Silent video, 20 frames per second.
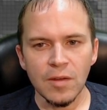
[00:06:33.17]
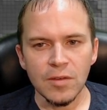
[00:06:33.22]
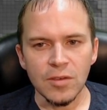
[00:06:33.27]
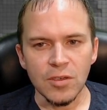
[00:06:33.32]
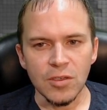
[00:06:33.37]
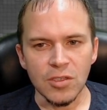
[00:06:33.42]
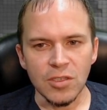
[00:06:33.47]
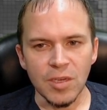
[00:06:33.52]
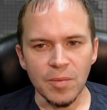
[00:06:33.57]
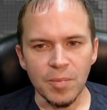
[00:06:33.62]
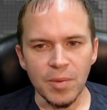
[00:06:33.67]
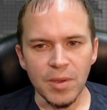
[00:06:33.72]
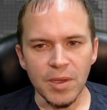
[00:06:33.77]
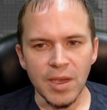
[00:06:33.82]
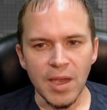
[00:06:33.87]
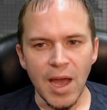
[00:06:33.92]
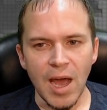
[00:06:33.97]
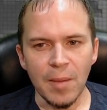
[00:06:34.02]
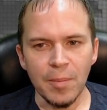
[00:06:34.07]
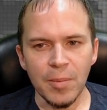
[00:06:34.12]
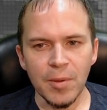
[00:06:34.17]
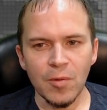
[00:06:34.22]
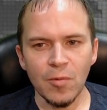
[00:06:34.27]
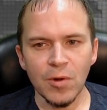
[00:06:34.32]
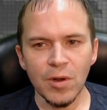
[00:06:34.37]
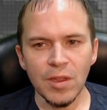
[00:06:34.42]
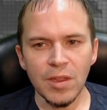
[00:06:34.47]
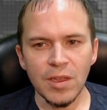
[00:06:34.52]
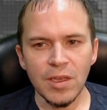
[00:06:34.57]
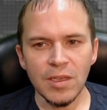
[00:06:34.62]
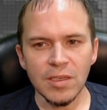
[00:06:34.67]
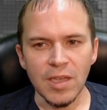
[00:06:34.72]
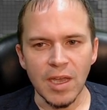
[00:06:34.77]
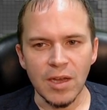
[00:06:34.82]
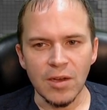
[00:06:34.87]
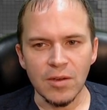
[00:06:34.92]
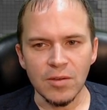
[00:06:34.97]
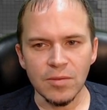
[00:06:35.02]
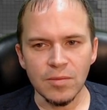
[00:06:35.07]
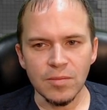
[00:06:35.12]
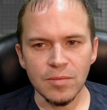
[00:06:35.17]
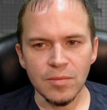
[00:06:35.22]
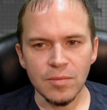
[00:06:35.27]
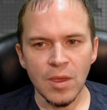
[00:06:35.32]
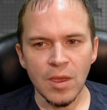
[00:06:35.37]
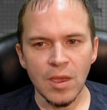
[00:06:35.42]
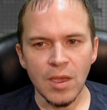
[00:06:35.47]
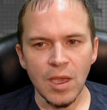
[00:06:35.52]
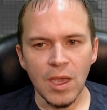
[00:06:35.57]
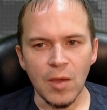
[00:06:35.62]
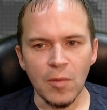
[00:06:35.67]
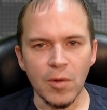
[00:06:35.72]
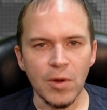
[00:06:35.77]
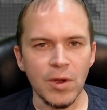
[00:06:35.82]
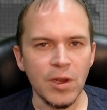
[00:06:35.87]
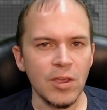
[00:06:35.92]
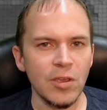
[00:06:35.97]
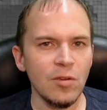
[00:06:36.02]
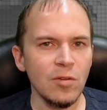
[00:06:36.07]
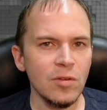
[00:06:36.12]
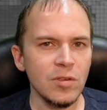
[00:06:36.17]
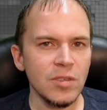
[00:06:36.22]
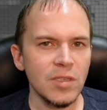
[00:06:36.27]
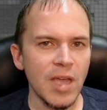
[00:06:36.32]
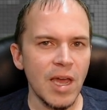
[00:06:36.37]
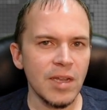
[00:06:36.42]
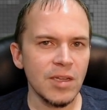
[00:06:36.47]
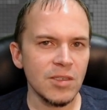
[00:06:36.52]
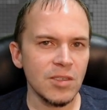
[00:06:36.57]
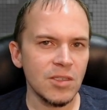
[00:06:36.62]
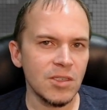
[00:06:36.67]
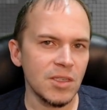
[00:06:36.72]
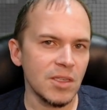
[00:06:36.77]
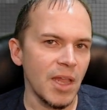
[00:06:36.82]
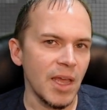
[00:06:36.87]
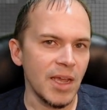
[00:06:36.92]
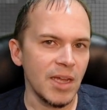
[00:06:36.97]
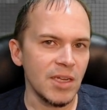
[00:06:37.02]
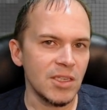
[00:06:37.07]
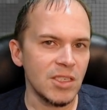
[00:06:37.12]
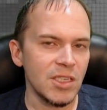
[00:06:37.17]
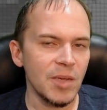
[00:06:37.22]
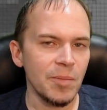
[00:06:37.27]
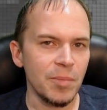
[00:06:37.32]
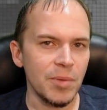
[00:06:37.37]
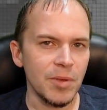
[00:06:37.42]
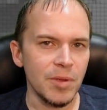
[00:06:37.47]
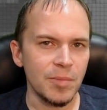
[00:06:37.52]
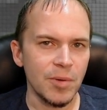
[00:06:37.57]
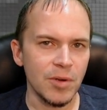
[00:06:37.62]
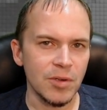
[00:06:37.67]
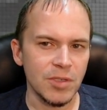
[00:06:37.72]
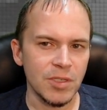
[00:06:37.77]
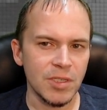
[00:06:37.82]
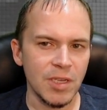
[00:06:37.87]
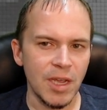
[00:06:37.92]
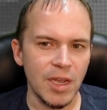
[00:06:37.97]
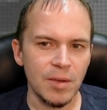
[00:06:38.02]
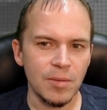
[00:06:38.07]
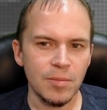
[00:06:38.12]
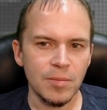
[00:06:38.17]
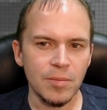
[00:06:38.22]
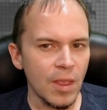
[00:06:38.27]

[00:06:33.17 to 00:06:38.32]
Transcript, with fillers: Just simply copy one of these out, and we're gonna use that as like a template per se.